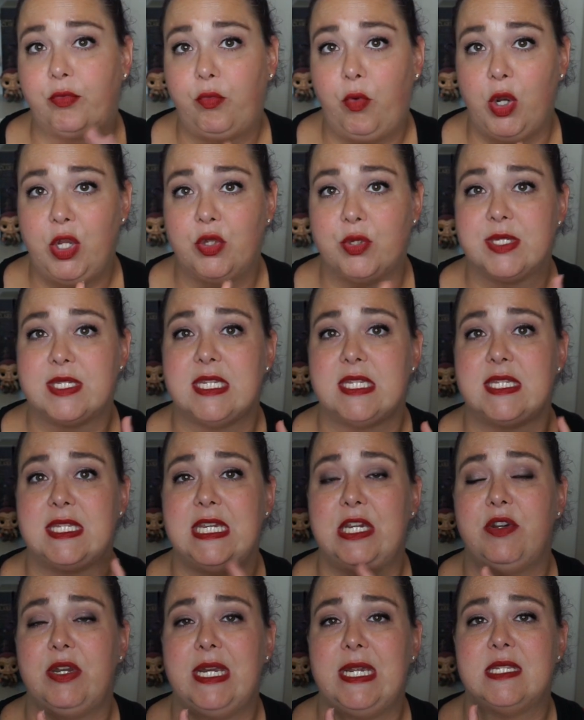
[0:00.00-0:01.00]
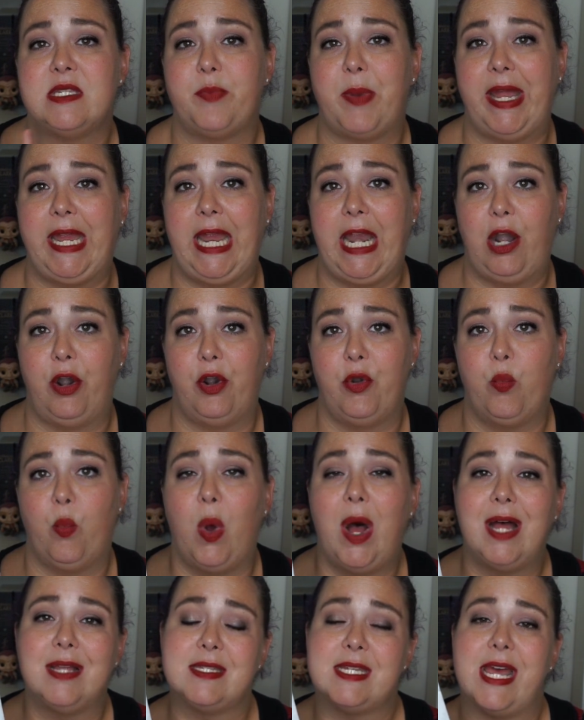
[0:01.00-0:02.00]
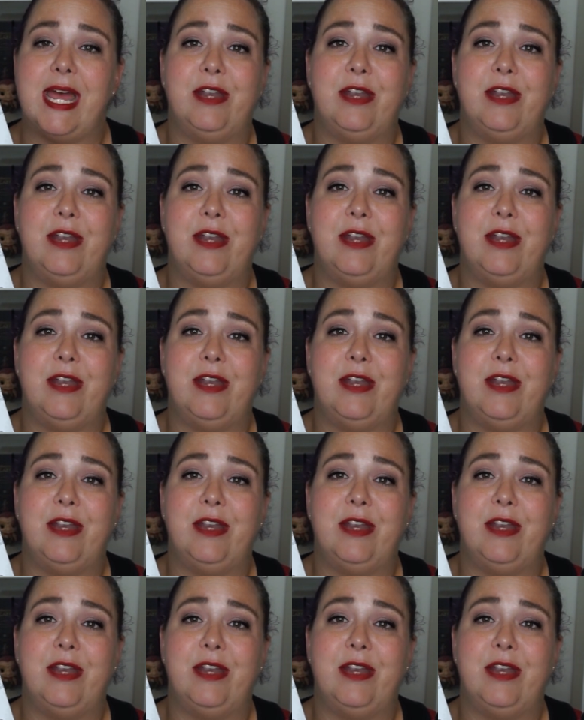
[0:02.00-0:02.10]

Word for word: Royals series by Erin Watt.